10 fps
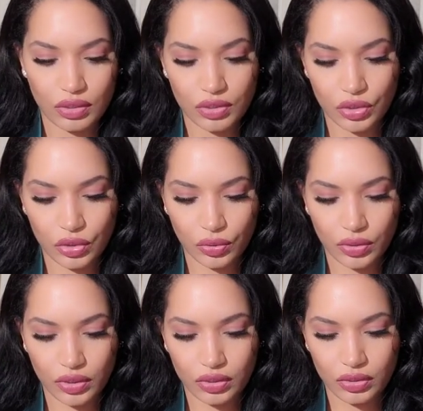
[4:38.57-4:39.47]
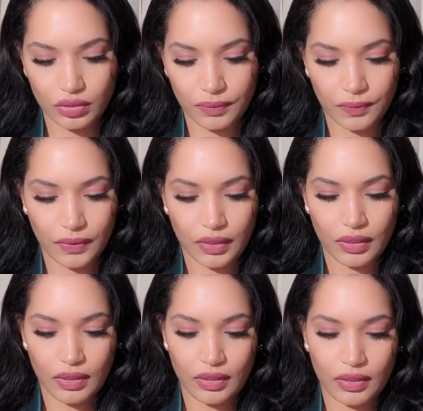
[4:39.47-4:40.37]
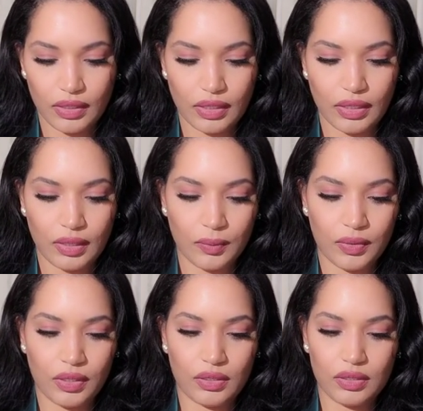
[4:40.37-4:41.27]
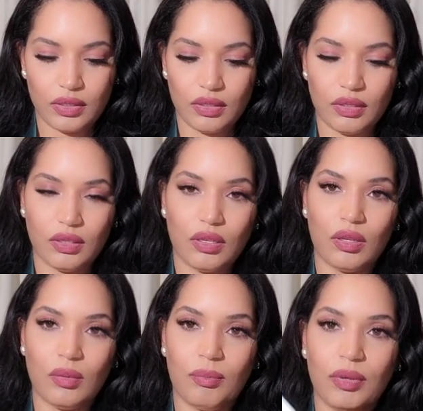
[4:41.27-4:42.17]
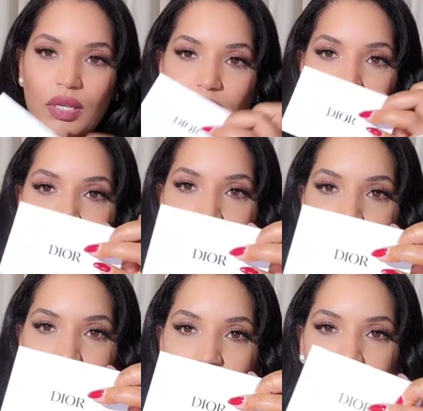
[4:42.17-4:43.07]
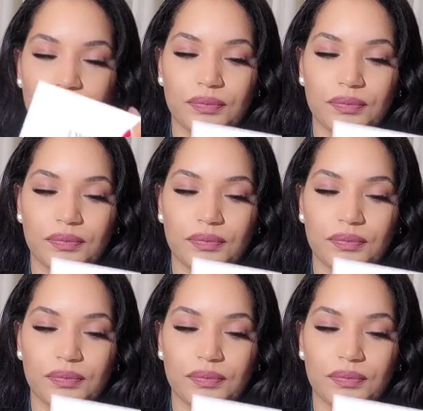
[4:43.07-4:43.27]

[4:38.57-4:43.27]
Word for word: Dior. Then it came with booklets.